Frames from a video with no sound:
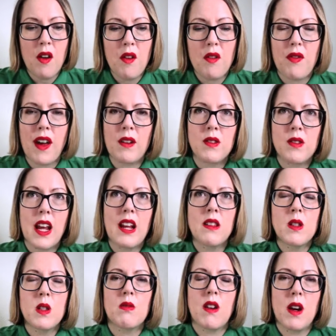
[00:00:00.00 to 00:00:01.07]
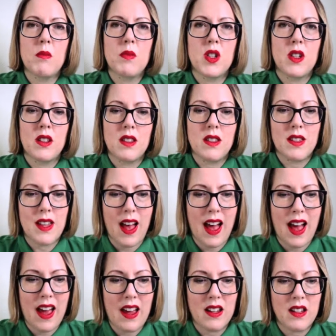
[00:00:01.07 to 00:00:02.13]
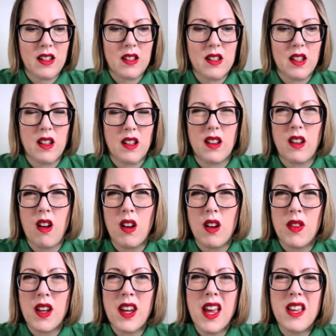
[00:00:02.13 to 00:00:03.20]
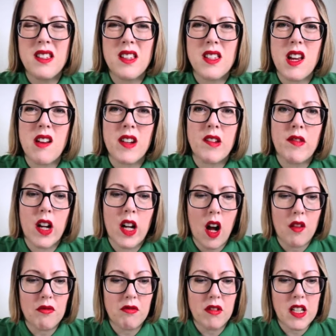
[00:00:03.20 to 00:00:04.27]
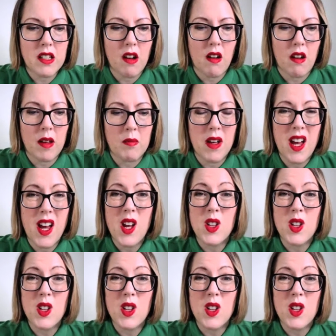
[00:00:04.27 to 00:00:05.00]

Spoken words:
found interruptions and kind of the necessary recovery time